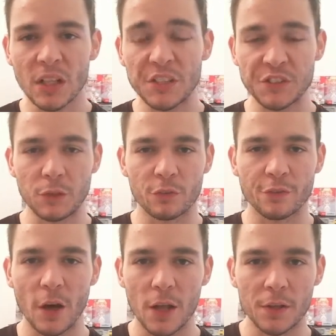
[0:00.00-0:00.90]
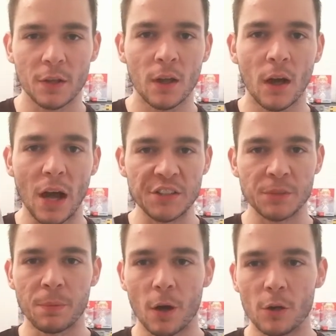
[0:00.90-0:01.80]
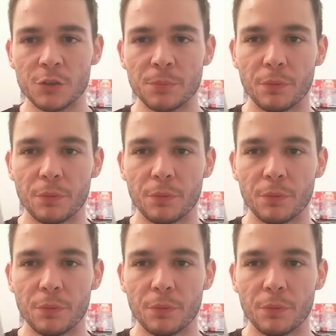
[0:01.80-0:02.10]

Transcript: It's still fun, I suppose,